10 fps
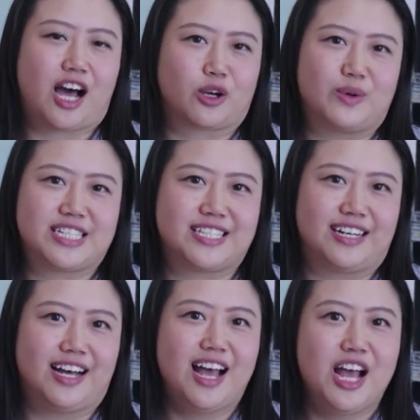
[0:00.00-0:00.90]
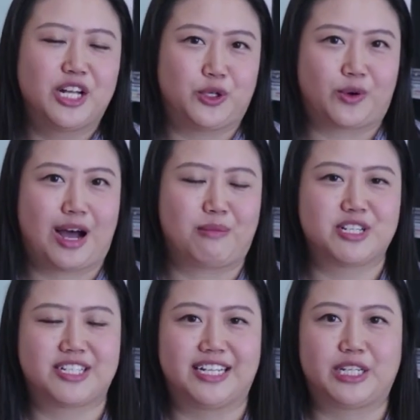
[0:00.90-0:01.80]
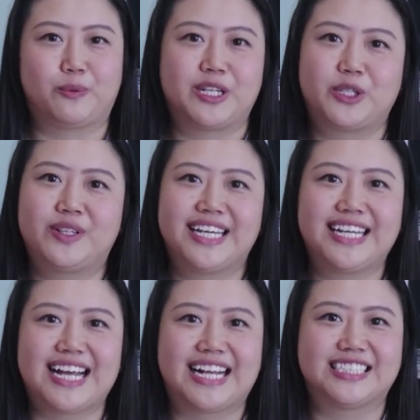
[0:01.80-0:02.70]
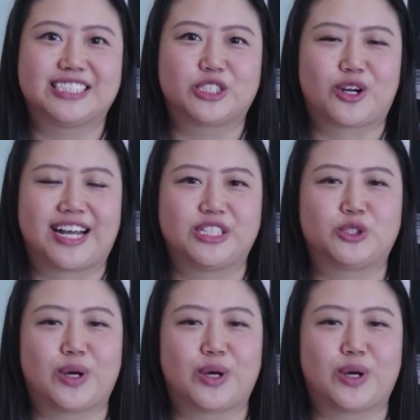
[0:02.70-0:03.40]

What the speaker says: talk with the newcomers individually and trying